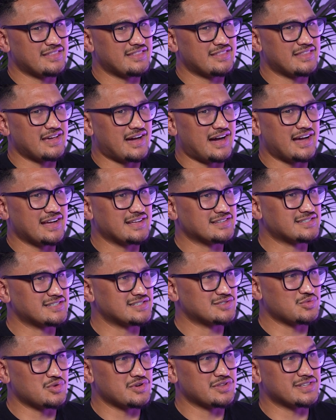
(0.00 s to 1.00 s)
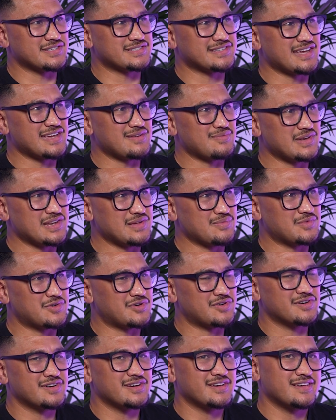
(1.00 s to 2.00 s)
the answers weren't the same
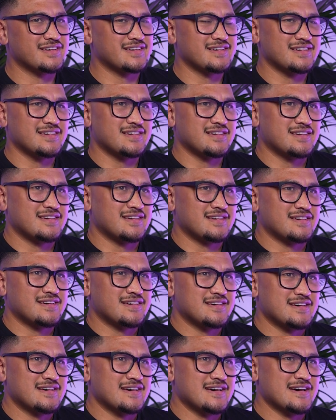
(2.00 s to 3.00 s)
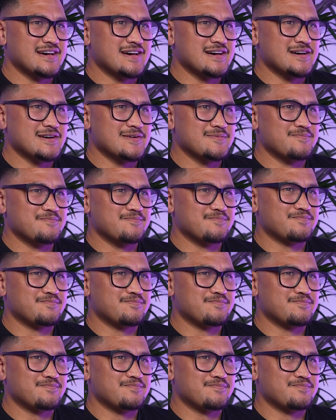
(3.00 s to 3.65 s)
anymore. So